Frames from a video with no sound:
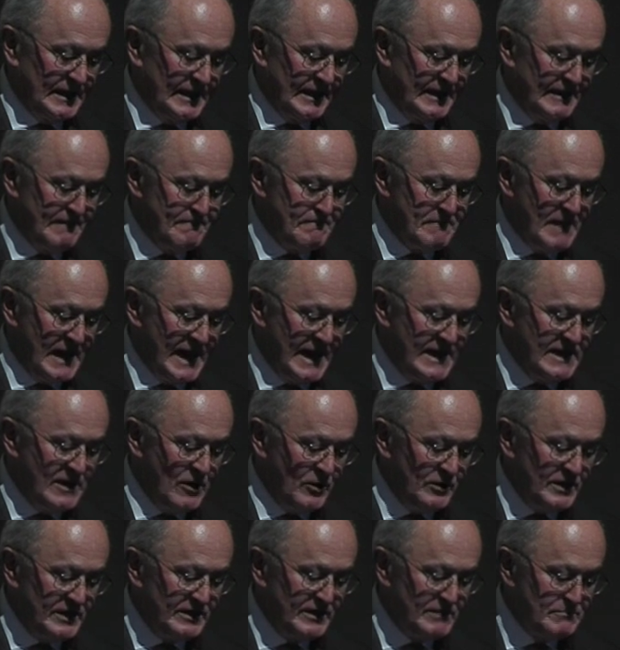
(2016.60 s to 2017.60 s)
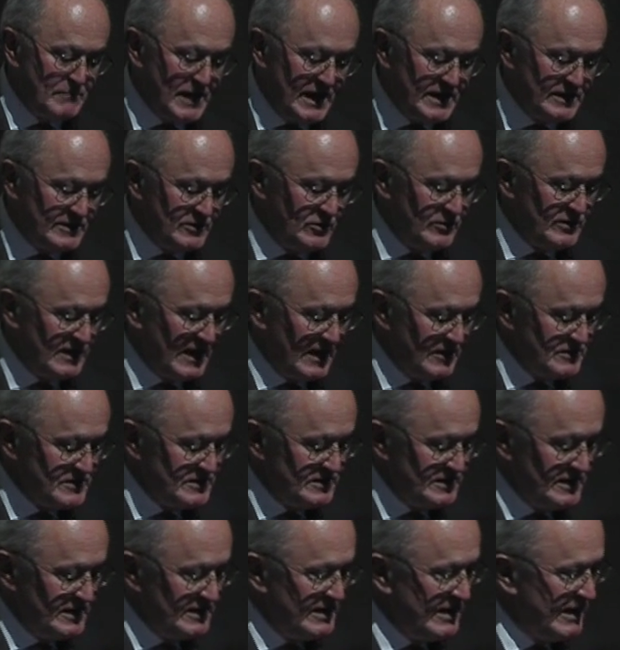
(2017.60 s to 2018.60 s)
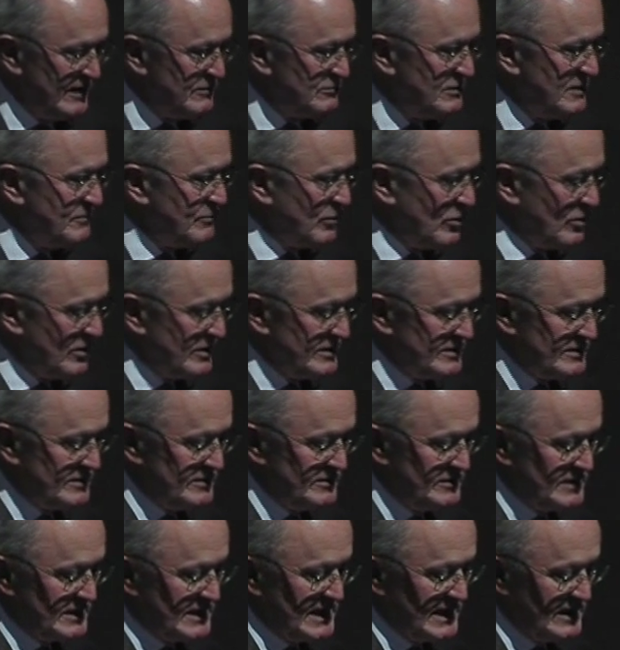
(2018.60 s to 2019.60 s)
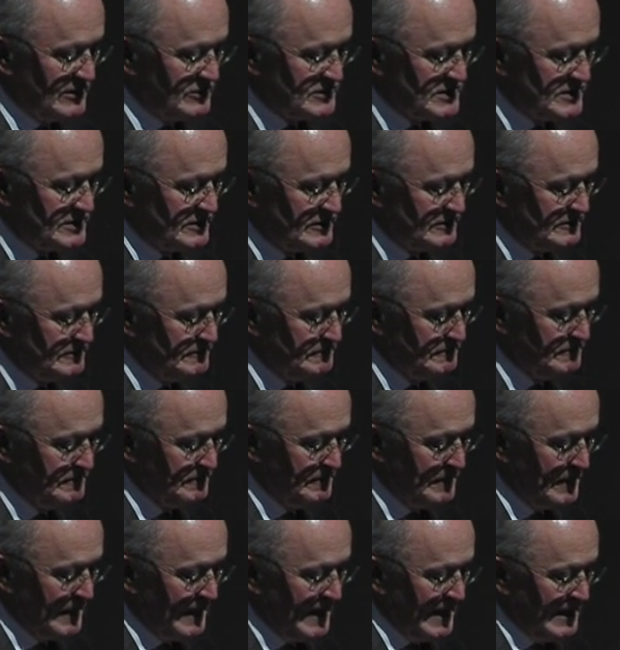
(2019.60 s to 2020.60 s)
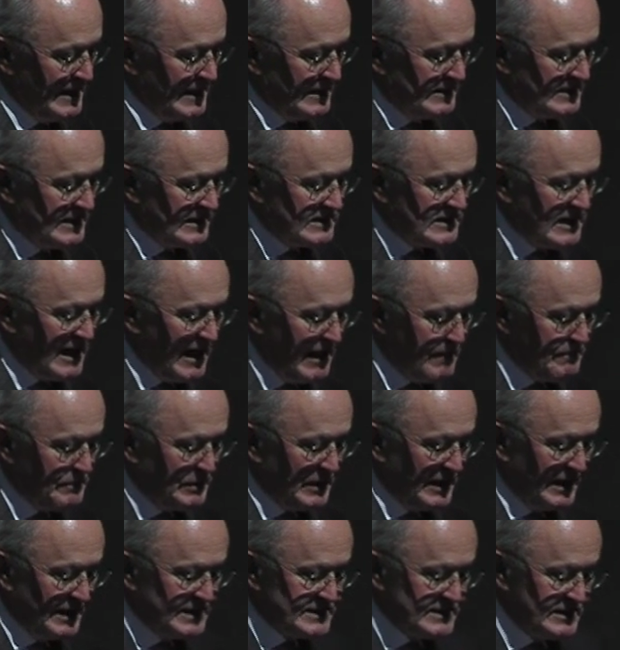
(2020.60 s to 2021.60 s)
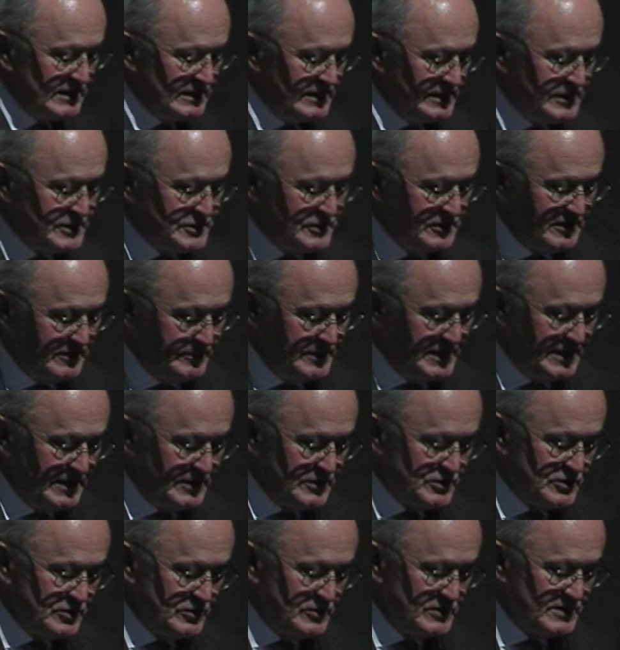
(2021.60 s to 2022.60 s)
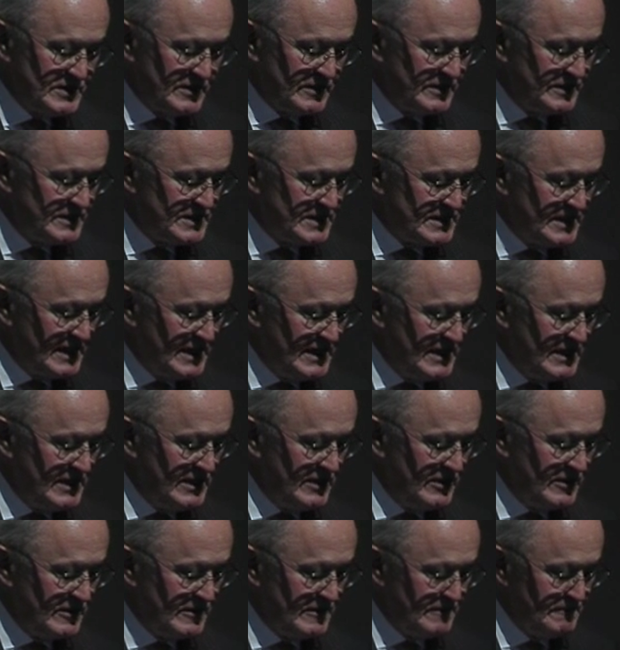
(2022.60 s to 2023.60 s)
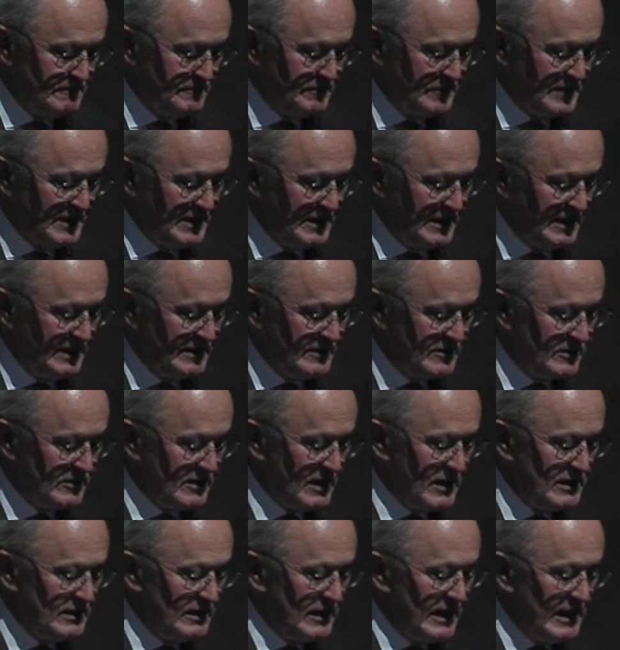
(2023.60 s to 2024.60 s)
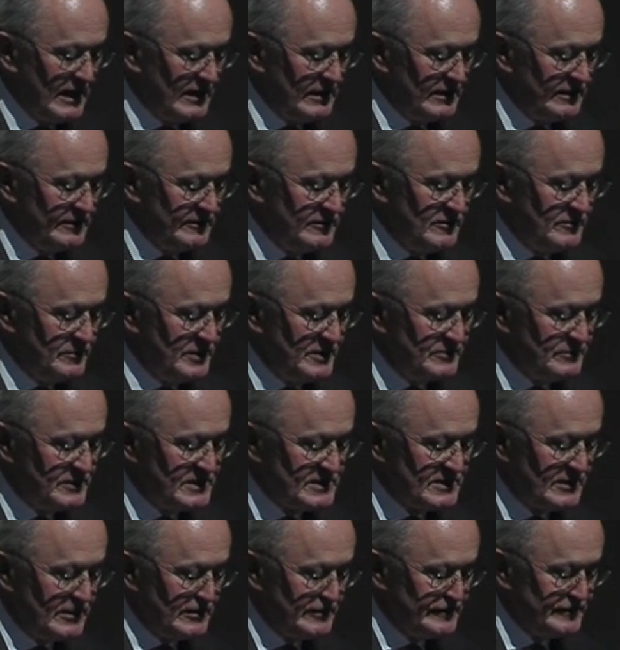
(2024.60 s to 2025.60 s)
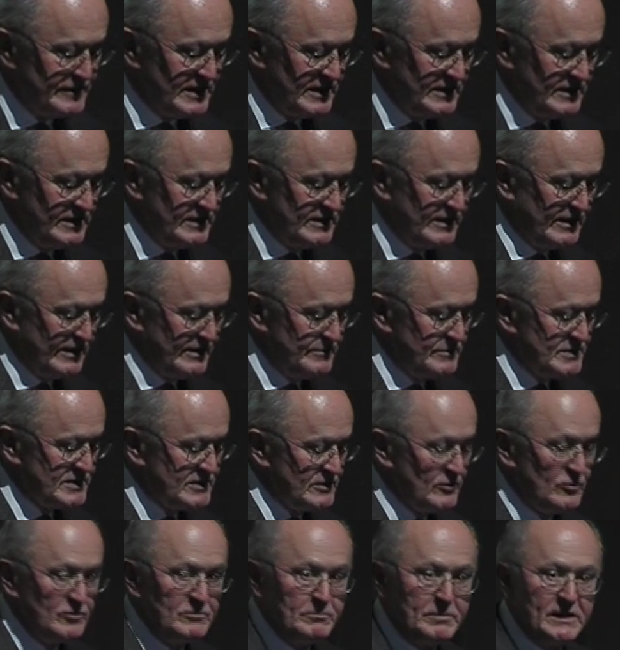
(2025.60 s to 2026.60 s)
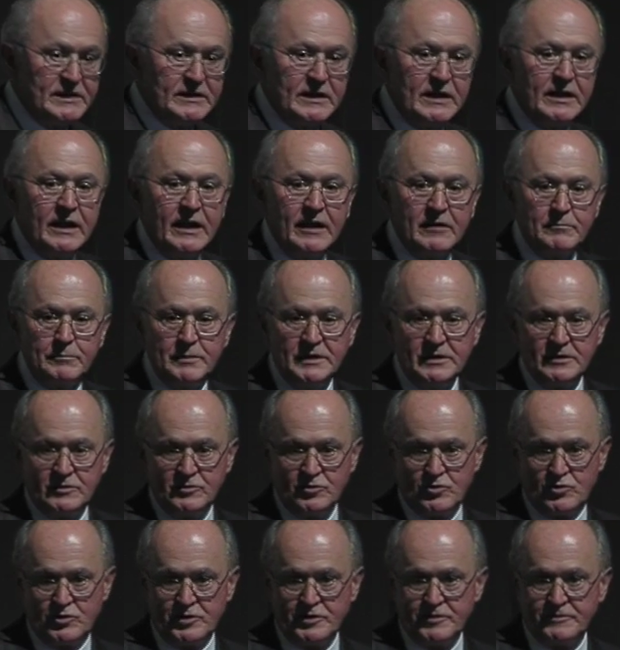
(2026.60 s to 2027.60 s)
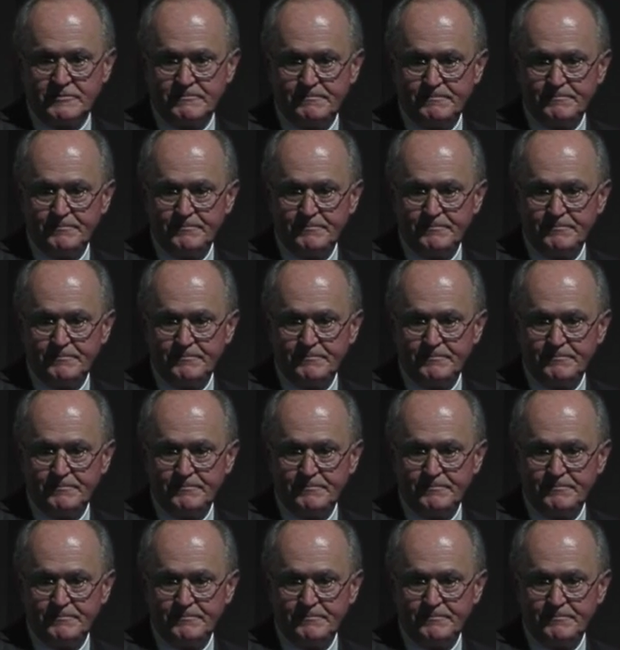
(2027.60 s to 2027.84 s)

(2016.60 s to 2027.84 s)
I noted in my 2010 report to the Council that complex and legitimate issues are at stake here, and they're unlikely to be resolved anytime soon, but they can't be ignored.